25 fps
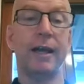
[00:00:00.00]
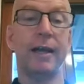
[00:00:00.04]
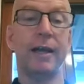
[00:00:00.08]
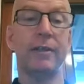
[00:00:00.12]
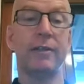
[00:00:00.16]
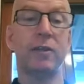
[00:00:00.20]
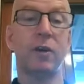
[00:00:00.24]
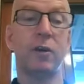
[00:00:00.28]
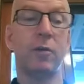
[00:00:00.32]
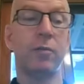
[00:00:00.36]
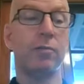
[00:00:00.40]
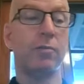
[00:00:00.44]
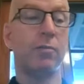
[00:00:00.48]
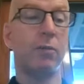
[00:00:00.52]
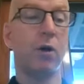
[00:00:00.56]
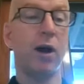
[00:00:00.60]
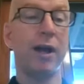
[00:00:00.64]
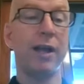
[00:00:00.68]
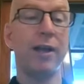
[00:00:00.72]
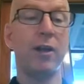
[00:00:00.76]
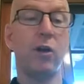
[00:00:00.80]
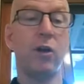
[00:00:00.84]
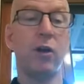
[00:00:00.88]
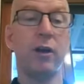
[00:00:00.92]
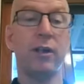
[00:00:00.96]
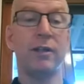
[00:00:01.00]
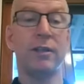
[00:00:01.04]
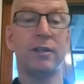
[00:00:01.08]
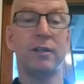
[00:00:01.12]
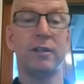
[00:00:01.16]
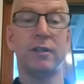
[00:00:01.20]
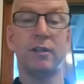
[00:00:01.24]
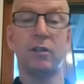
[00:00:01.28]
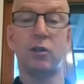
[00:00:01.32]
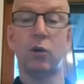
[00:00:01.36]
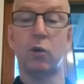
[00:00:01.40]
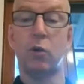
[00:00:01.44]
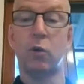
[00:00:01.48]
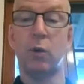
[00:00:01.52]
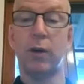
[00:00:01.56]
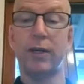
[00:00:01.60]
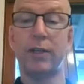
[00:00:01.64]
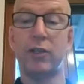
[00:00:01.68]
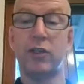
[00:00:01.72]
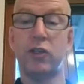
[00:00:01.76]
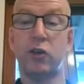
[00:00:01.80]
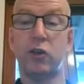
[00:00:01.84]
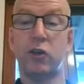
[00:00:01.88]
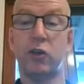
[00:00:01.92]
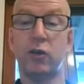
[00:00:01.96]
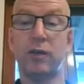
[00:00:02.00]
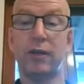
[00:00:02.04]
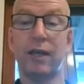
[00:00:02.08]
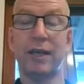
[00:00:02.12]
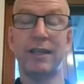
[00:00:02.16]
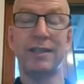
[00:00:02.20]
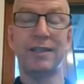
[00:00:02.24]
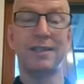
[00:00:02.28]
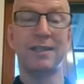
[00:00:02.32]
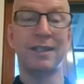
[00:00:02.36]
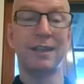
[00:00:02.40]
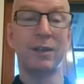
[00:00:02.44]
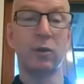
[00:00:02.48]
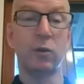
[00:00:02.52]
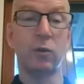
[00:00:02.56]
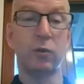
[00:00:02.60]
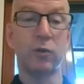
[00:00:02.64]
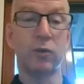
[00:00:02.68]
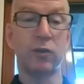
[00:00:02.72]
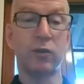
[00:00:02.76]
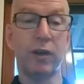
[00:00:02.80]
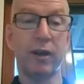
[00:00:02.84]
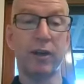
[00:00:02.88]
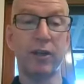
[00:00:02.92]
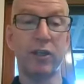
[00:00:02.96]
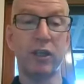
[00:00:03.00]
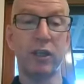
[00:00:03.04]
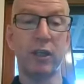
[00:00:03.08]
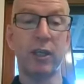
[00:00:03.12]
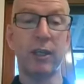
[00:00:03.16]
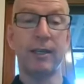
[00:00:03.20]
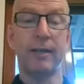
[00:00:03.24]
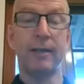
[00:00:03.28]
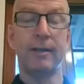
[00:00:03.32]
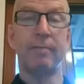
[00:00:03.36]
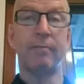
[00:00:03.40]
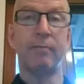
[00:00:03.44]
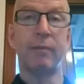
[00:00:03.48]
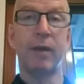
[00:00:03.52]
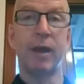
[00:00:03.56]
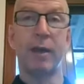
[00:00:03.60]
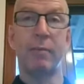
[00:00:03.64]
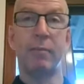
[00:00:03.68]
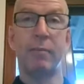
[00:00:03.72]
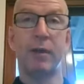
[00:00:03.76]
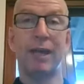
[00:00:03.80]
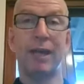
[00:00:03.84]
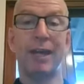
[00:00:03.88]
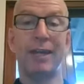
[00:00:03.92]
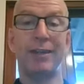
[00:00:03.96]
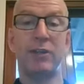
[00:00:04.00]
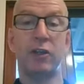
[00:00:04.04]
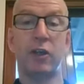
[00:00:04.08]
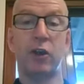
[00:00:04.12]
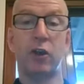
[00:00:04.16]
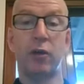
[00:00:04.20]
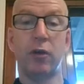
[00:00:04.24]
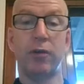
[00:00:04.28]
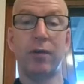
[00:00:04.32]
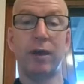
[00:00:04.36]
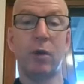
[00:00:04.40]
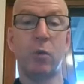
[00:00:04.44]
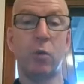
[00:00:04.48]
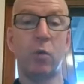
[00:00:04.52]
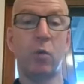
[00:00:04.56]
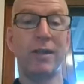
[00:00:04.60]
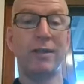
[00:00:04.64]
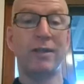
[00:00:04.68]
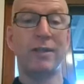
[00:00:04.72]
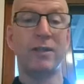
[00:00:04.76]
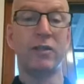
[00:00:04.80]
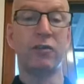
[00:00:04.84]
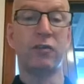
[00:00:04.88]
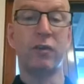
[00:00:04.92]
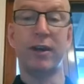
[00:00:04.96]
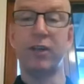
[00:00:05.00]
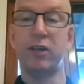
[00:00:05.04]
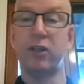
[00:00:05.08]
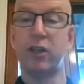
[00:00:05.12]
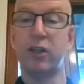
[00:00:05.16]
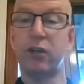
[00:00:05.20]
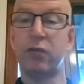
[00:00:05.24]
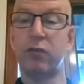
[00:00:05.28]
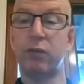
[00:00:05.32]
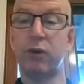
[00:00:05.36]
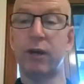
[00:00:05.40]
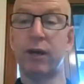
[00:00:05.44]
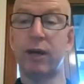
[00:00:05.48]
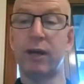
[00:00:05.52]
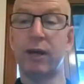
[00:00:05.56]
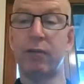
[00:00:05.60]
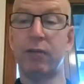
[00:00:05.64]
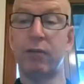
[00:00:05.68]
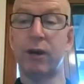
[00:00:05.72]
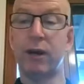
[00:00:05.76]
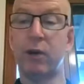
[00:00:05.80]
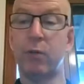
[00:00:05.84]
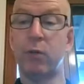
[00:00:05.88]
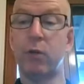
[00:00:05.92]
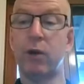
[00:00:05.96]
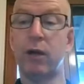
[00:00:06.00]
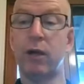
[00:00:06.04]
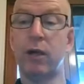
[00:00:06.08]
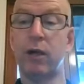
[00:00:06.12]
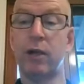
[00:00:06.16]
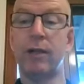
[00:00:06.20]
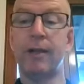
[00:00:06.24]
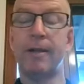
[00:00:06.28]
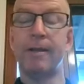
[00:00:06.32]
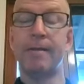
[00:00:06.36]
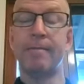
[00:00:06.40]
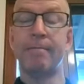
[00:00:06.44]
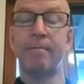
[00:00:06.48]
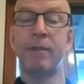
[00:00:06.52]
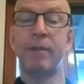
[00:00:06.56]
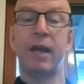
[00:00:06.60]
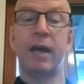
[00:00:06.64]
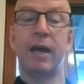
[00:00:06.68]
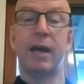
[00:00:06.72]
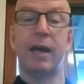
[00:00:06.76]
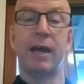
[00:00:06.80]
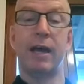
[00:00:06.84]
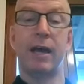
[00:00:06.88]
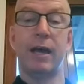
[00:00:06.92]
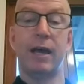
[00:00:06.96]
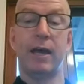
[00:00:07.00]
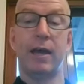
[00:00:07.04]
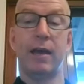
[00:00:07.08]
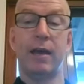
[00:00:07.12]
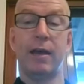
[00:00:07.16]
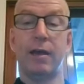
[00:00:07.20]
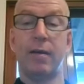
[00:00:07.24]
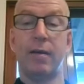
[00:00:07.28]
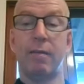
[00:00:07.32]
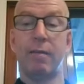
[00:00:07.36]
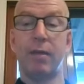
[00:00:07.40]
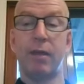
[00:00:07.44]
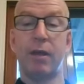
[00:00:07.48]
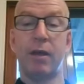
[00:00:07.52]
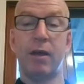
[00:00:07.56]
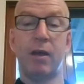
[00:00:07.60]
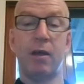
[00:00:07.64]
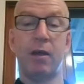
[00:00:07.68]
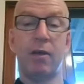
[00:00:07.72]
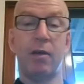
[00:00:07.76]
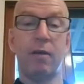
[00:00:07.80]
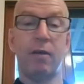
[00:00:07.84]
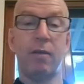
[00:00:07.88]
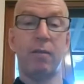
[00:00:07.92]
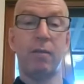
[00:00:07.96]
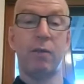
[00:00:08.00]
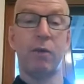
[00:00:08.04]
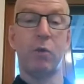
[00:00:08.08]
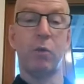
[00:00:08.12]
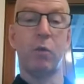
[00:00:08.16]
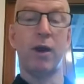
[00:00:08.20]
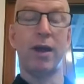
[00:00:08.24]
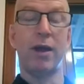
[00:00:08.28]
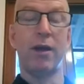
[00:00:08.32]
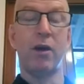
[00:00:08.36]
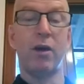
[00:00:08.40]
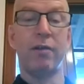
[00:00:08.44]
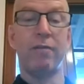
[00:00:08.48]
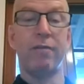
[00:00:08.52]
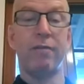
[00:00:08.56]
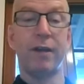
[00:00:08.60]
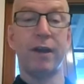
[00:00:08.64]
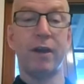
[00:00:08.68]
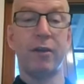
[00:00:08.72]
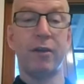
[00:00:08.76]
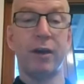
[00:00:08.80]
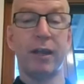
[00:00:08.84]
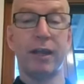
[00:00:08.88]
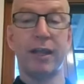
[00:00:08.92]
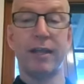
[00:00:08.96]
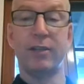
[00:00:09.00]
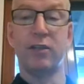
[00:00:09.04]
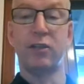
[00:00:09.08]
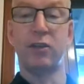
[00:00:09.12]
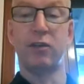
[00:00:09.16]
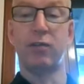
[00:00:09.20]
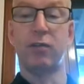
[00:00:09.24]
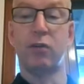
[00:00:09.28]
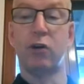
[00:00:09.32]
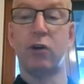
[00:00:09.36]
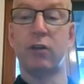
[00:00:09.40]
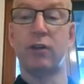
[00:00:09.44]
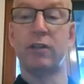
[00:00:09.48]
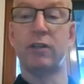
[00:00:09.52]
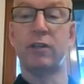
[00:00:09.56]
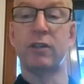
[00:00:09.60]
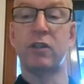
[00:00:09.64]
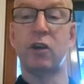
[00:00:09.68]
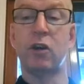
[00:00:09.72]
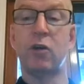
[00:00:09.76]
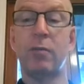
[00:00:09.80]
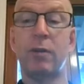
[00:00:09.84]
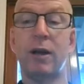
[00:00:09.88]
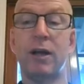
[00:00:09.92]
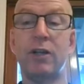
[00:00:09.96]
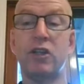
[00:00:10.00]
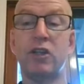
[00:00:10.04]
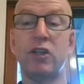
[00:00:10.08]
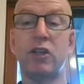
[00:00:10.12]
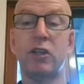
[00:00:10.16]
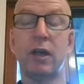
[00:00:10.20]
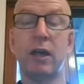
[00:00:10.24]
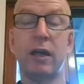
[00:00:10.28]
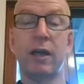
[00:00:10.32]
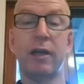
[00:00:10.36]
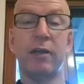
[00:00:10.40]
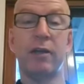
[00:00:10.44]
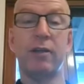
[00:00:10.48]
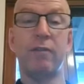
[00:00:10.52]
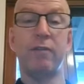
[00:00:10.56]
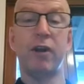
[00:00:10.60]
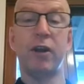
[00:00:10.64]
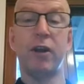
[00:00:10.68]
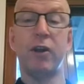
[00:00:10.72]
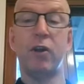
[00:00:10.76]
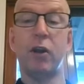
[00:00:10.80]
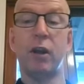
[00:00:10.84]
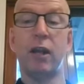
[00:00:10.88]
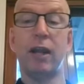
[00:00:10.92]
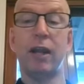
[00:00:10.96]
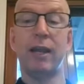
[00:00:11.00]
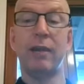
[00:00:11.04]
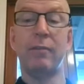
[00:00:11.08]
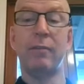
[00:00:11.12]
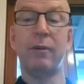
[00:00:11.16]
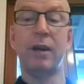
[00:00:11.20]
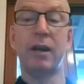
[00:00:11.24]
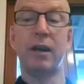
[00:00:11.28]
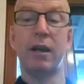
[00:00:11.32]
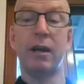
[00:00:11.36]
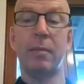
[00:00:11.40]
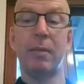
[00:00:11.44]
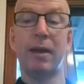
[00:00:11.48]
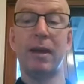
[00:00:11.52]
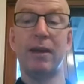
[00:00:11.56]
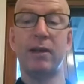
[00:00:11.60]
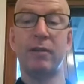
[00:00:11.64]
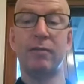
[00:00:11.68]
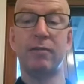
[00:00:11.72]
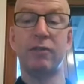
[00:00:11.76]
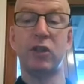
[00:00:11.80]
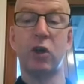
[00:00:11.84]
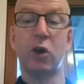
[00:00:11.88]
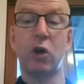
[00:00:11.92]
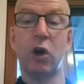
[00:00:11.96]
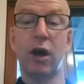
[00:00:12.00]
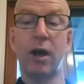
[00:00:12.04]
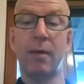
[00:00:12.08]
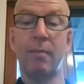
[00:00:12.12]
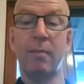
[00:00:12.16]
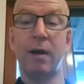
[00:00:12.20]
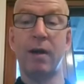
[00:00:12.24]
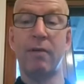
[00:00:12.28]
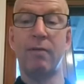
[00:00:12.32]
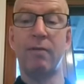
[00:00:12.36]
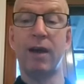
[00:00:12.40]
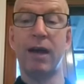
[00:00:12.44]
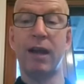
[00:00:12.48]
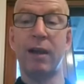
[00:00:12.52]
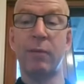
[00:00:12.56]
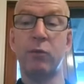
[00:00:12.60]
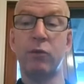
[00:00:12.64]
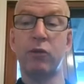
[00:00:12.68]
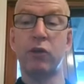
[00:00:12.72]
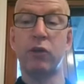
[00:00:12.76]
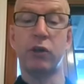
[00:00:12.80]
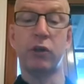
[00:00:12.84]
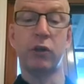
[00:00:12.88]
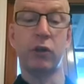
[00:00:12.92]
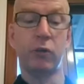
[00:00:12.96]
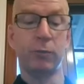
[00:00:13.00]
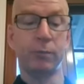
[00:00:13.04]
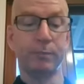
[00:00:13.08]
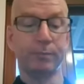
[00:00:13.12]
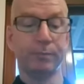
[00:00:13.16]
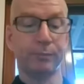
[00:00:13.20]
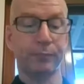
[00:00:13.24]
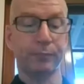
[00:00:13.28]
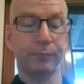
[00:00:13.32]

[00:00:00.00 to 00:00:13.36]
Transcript: So my guidance is to always choose a single strategy, get to know that one strategy really, really well. The way I figure it is you've got so much, you've only got a limited amount of time available to you,